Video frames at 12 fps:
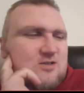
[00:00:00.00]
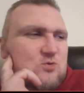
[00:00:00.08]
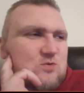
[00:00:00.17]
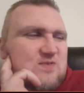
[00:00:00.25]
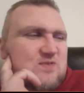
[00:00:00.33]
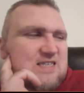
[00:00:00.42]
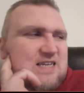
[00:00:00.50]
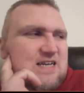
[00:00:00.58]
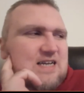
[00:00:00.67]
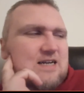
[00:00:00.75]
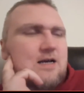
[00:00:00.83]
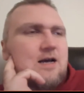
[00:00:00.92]
to have
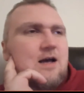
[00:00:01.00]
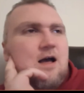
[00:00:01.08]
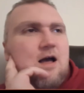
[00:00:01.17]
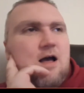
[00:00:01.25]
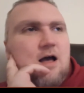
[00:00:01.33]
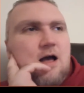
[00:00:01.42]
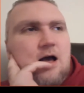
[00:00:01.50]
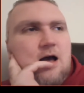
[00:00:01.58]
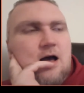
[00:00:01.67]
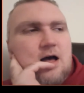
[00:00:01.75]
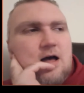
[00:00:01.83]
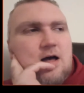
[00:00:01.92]
seen.
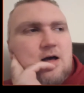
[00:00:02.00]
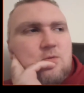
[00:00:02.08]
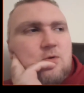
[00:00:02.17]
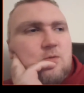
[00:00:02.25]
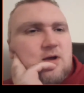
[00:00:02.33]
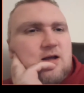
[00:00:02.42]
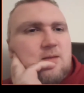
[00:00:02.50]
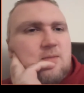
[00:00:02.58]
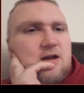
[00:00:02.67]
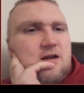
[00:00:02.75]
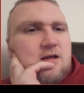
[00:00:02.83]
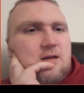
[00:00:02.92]
Uh, wouldn't
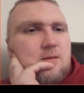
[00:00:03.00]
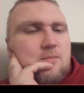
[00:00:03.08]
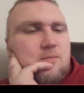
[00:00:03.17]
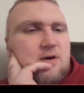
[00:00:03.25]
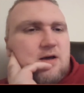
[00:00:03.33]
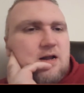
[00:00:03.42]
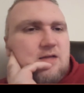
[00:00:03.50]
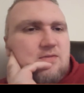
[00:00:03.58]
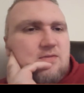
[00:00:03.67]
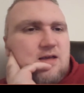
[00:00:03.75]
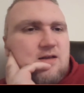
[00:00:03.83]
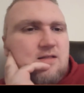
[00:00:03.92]
recommend it, but at
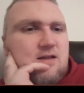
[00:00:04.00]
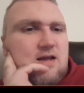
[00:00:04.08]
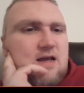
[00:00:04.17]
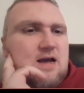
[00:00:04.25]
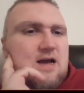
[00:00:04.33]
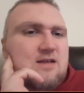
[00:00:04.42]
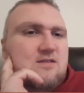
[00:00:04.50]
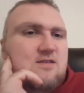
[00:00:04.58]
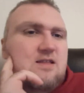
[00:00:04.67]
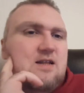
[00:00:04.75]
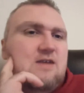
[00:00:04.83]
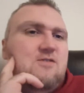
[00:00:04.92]
the end of the day, I could
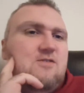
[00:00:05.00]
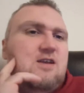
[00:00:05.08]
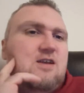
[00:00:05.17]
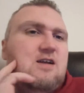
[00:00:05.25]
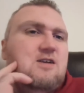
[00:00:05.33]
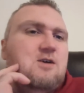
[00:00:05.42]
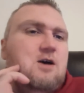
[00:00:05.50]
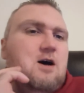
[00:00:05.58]
say that I've seen it.